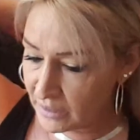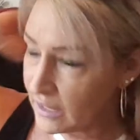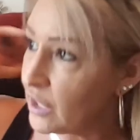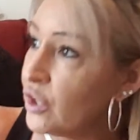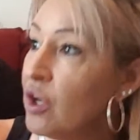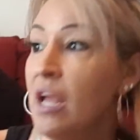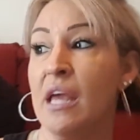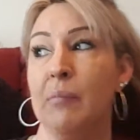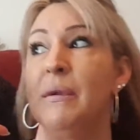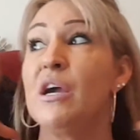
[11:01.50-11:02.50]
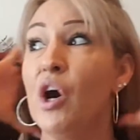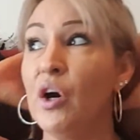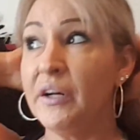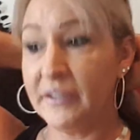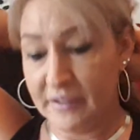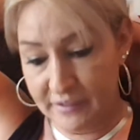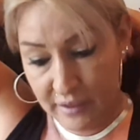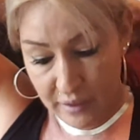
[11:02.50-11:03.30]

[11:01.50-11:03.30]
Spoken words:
here because